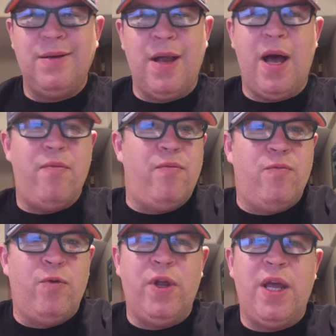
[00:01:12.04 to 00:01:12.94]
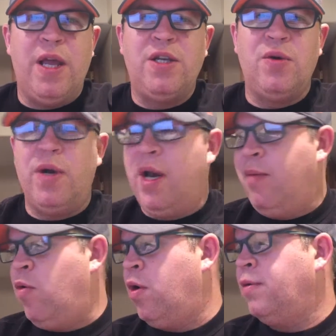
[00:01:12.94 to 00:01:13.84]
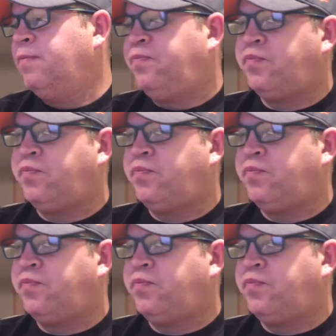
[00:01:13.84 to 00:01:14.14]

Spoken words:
not really into it anymore.